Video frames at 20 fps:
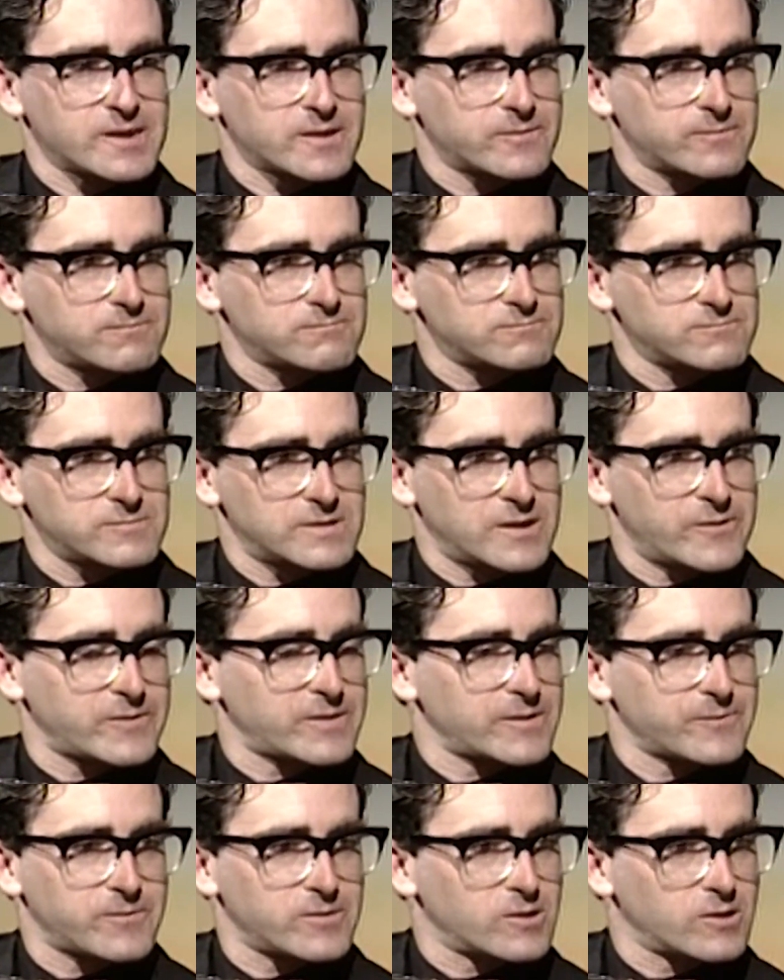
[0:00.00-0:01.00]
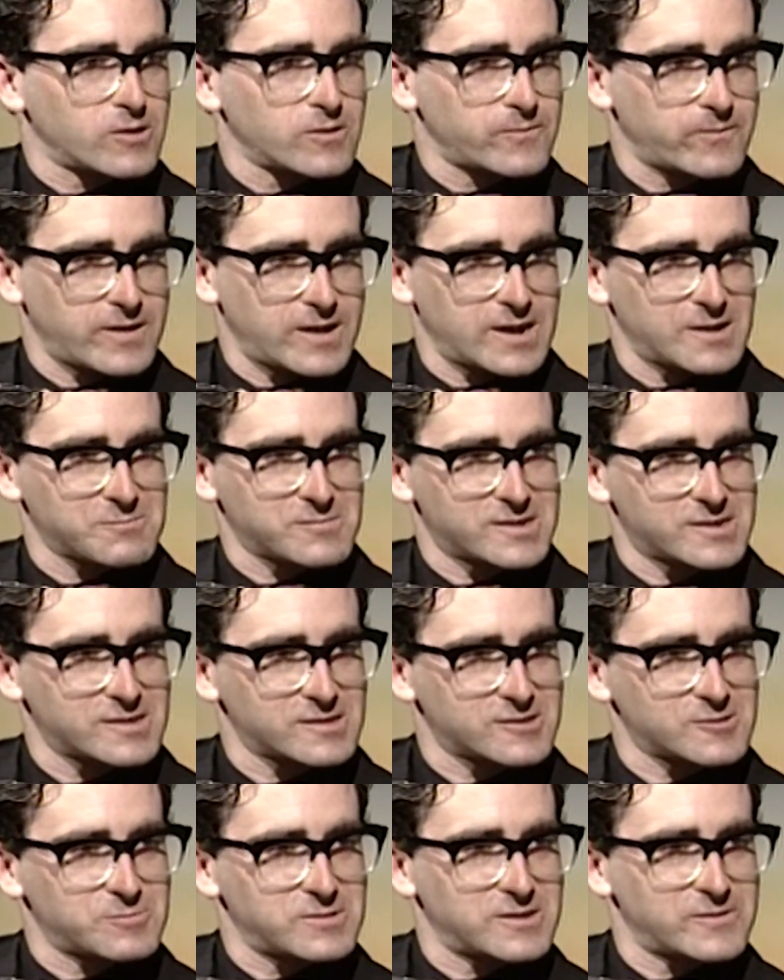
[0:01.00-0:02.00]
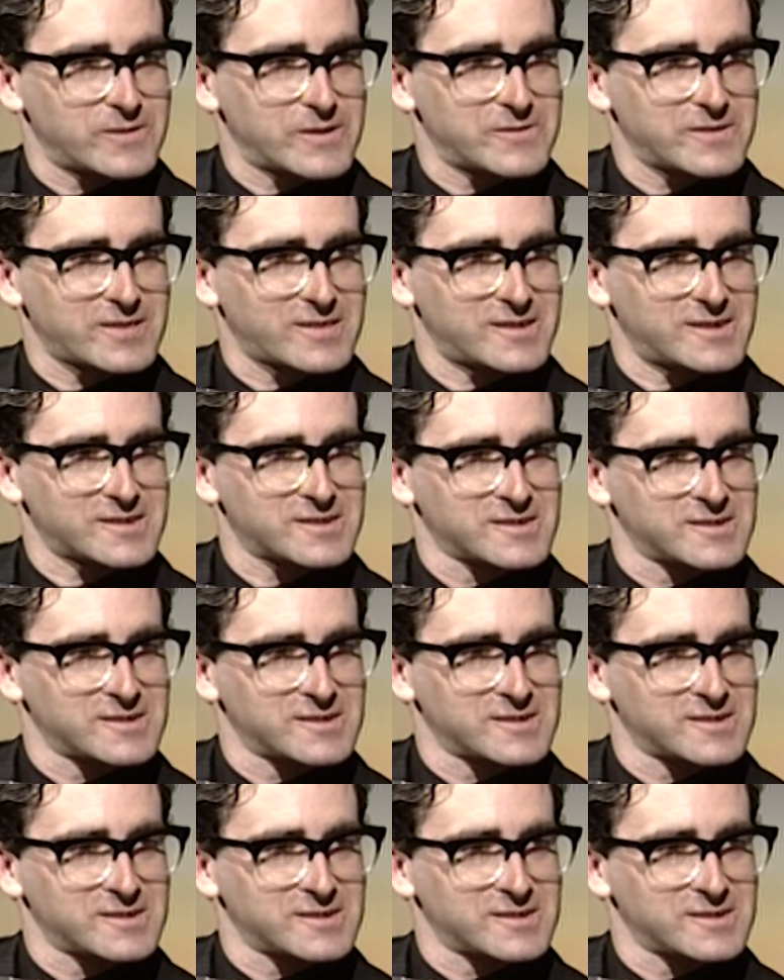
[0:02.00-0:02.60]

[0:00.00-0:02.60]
like everything for the whole family, a little bit of everything.